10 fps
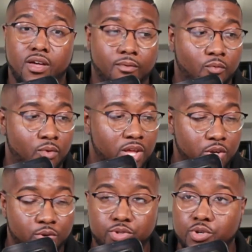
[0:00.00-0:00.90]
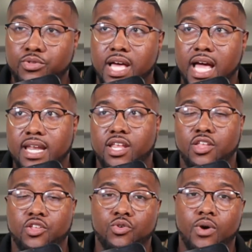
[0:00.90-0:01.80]
when you do that,
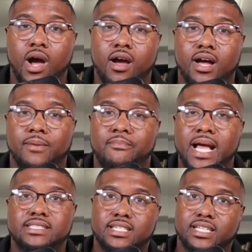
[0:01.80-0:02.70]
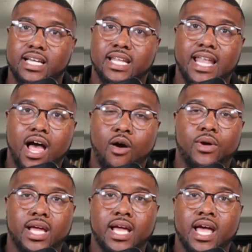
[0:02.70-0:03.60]
you are basically
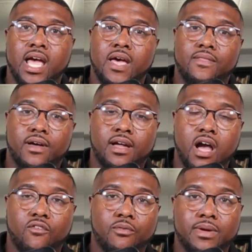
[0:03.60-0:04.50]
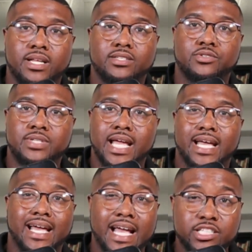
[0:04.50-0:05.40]
allowing the government to take
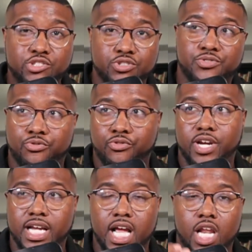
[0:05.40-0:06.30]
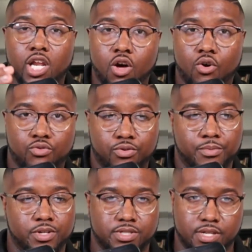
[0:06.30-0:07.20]
an interest-free loan from
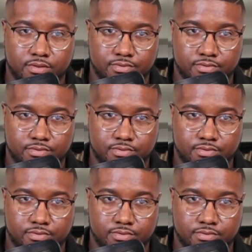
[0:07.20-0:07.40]
yourself,